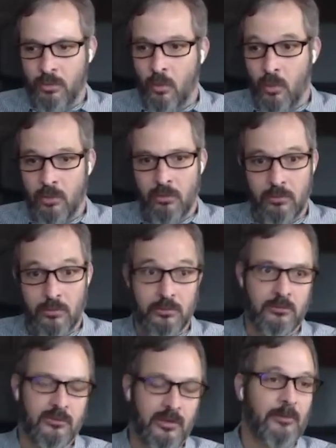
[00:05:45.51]
were
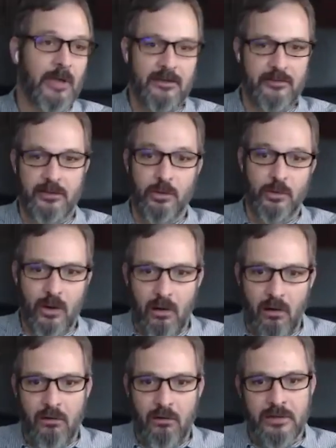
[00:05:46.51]
some guys that knew it
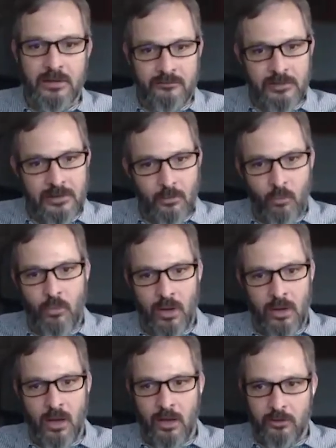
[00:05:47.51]
all, and then
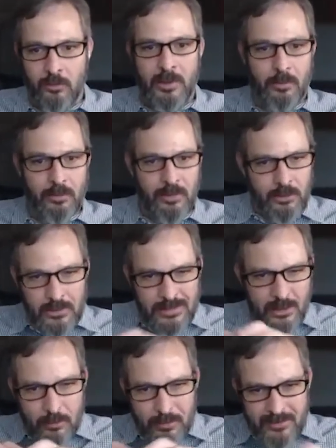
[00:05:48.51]
other people that knew
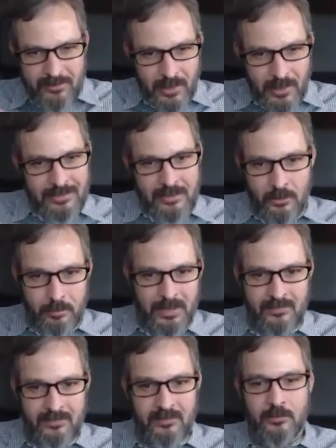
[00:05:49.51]
little bits about little
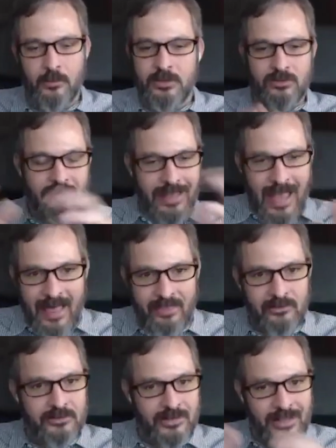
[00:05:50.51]
pieces, and we just
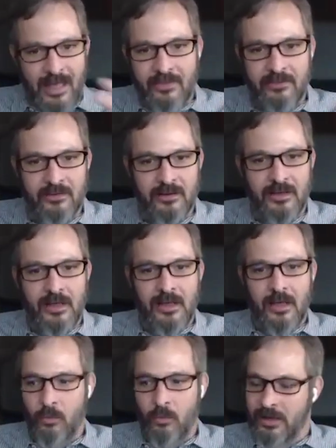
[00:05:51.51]
gathered together.
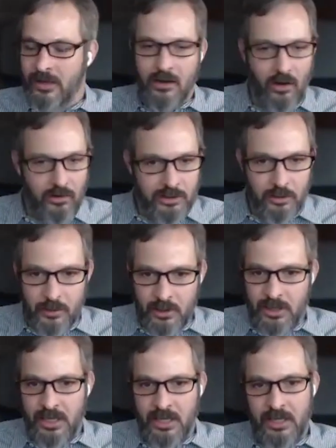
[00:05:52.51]
We didn't call it
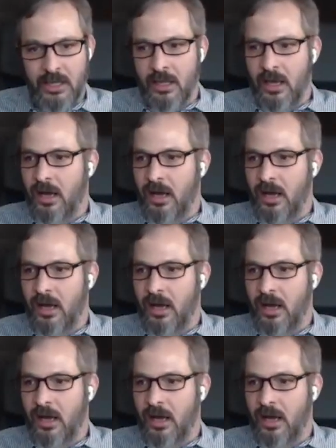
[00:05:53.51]
community.